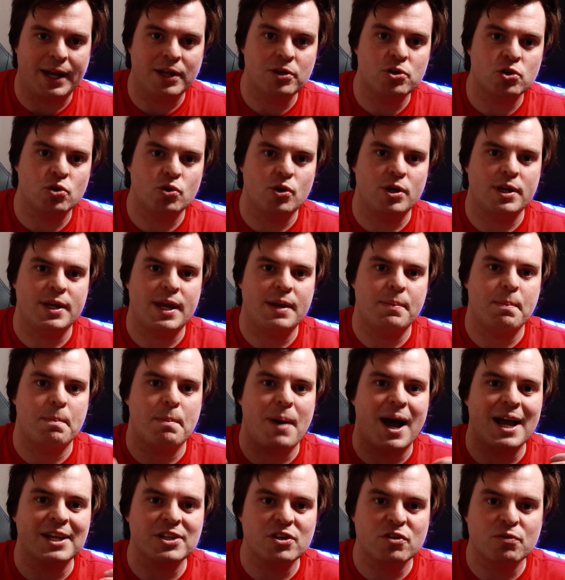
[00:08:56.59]
So you need
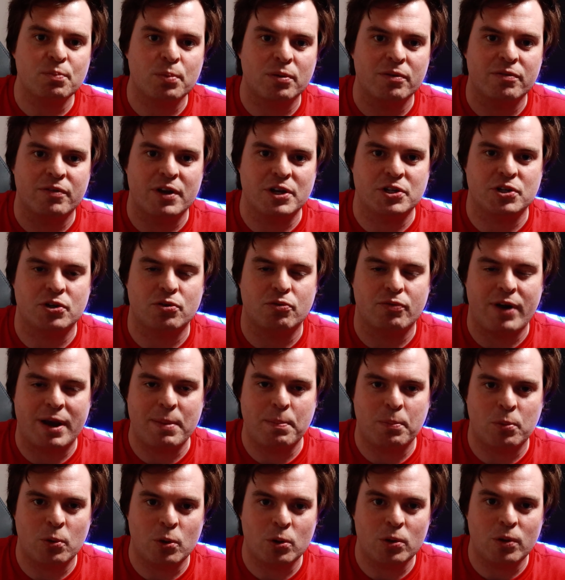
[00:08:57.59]
massive provision right
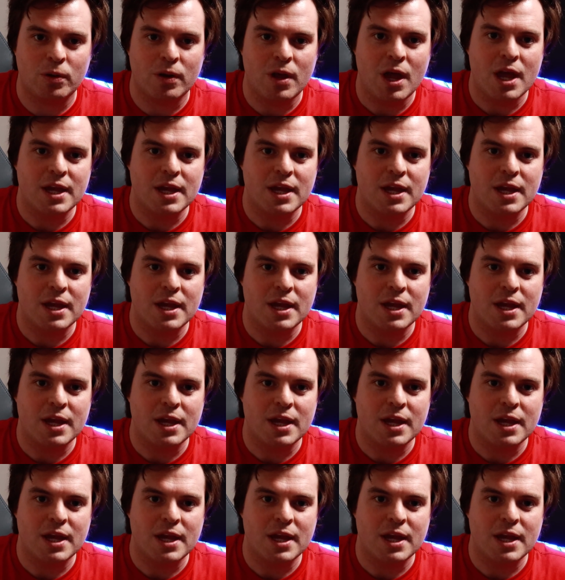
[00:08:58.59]
put,